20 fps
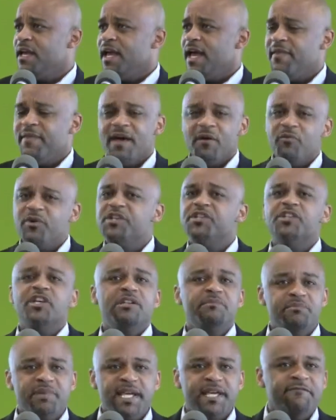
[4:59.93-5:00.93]
and that we
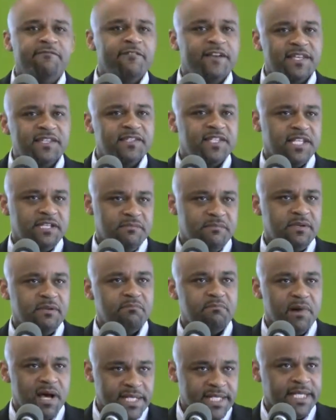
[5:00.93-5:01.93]
shouldn't be
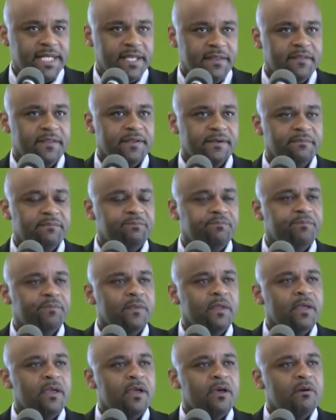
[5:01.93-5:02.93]
investing money in them.
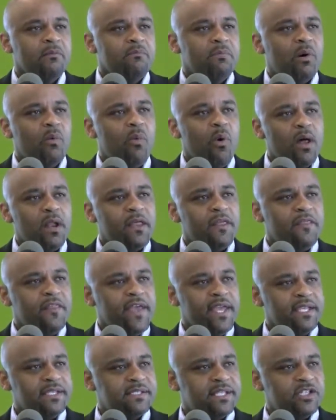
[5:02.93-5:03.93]
But one of the
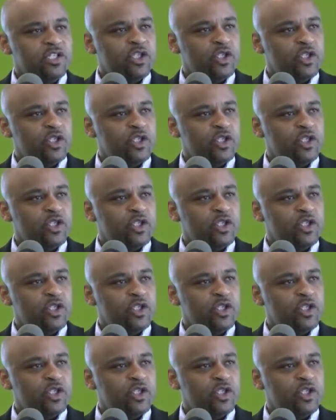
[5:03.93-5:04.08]
things that